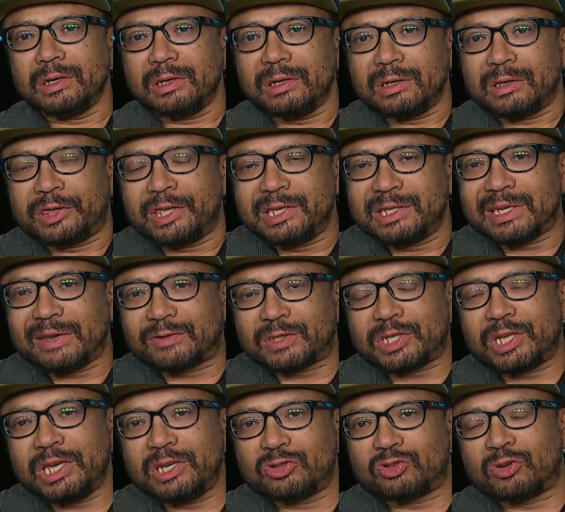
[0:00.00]
Things have
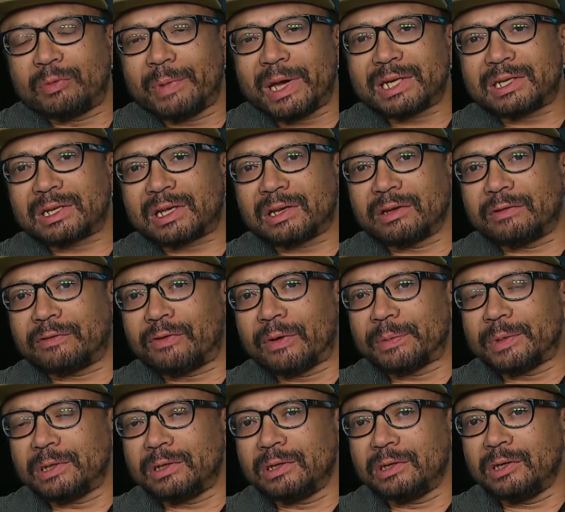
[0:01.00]
changed dramatically from
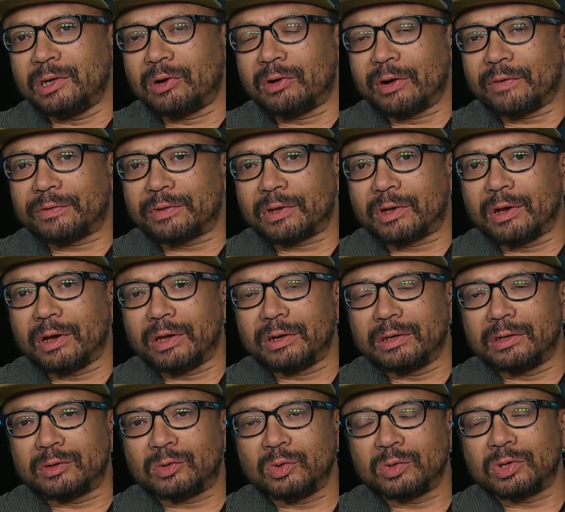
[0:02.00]
the year of the gun
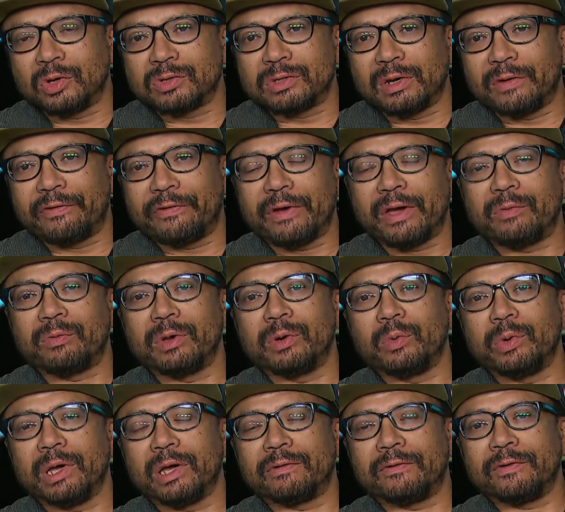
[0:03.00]
in 2005 when
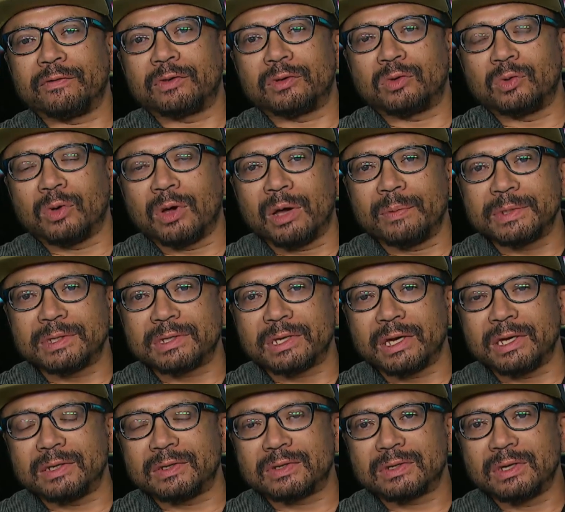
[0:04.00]
we had 52
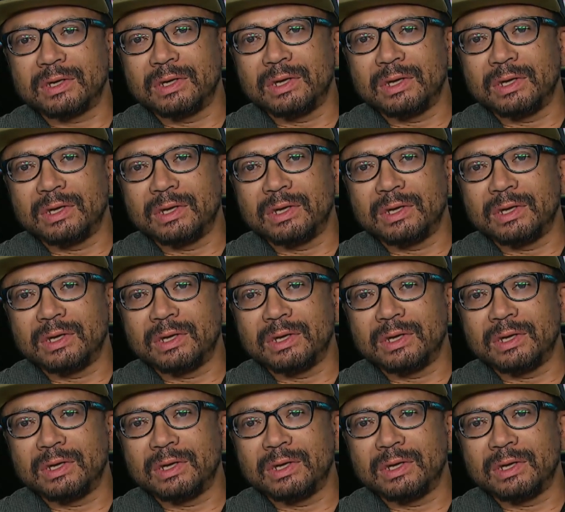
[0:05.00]
homicides.